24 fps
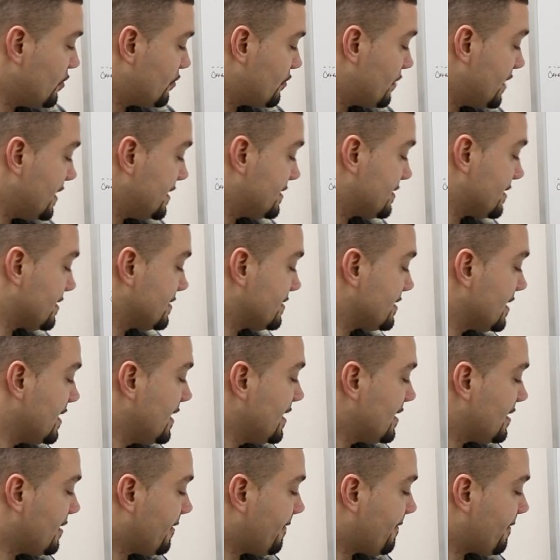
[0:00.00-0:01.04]
reasons.
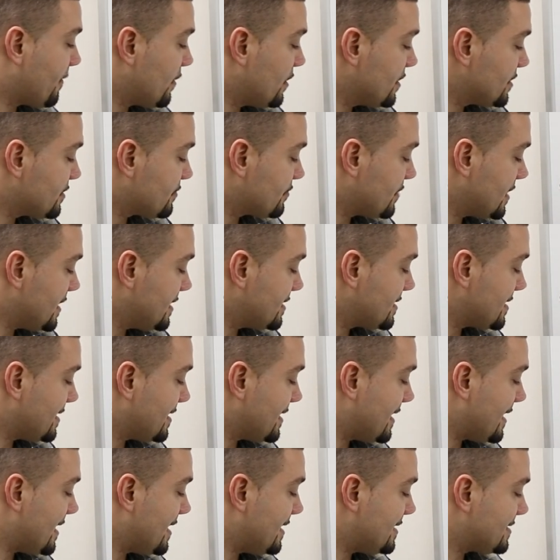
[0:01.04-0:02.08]
The first reason
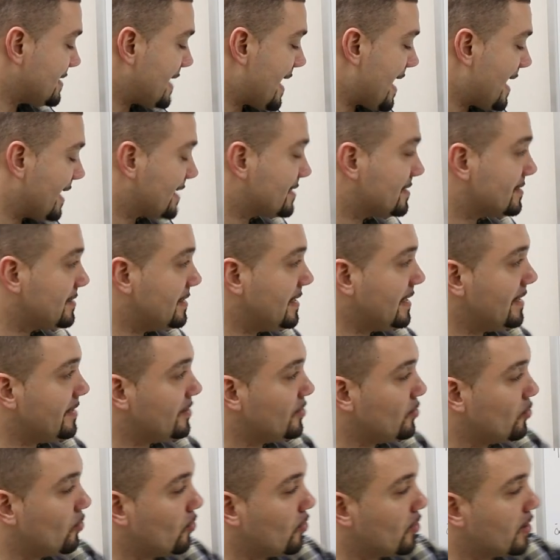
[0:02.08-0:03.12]
is actually
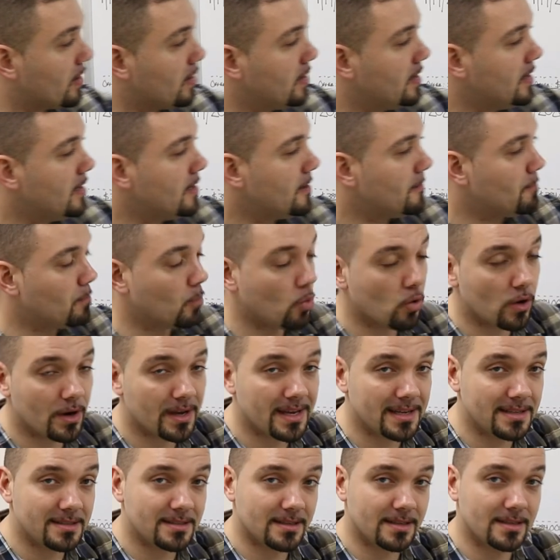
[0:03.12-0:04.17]
your
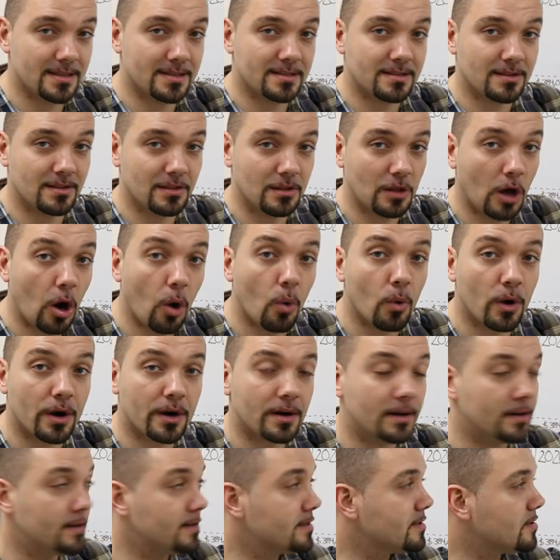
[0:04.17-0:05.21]
mortgage is
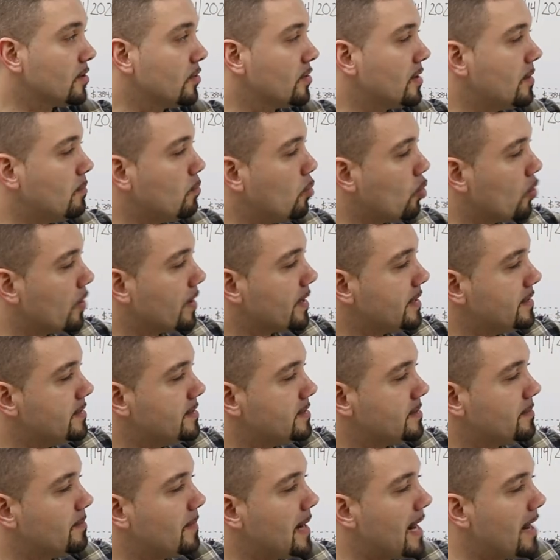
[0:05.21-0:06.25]
lower, so the mortgage
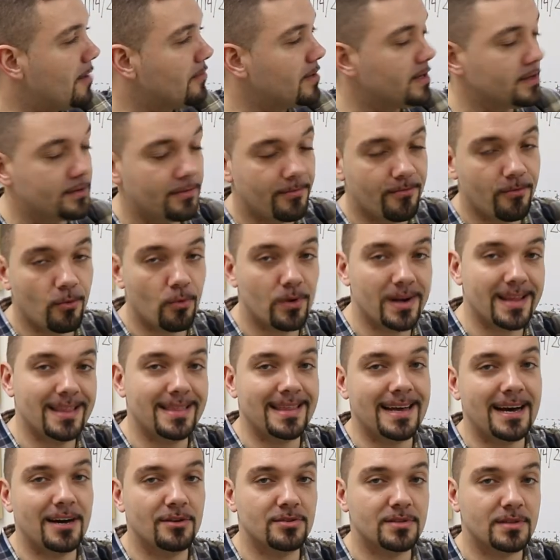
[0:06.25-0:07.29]
amount is
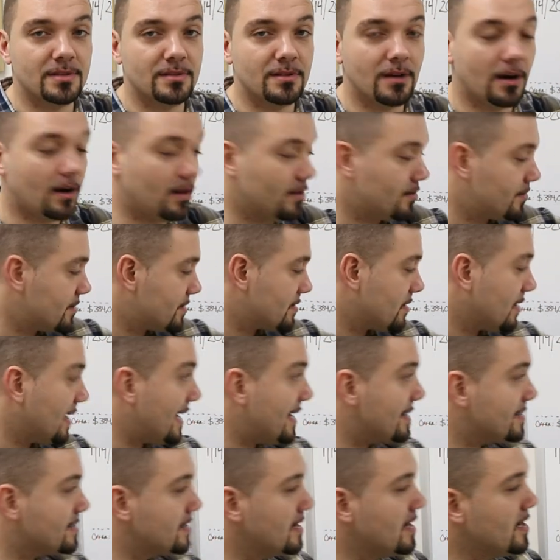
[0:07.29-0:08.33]
$40,000
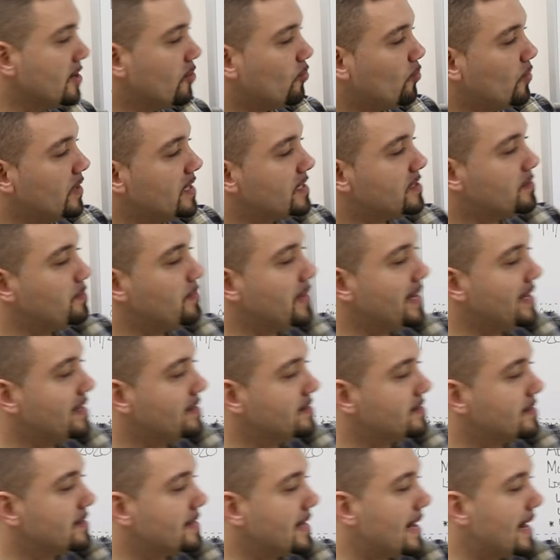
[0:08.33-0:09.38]
less, which
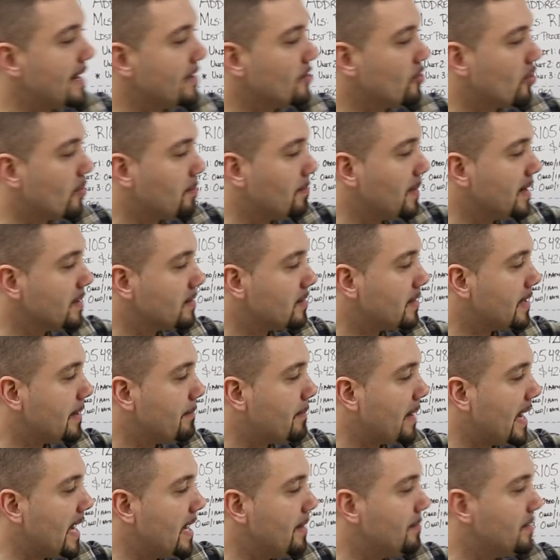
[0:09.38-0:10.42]
means that your monthly
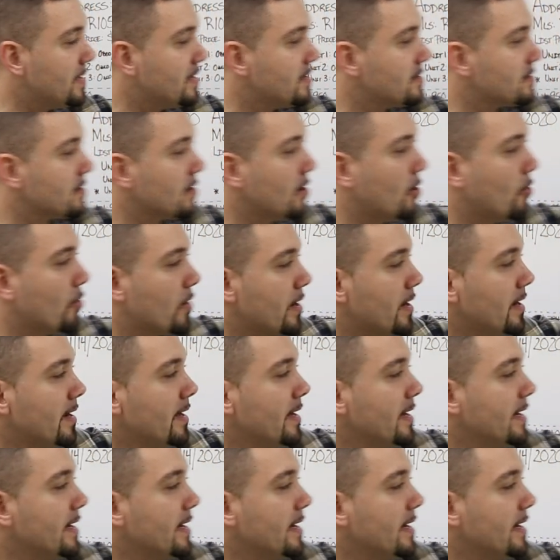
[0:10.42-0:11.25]
payment is lower.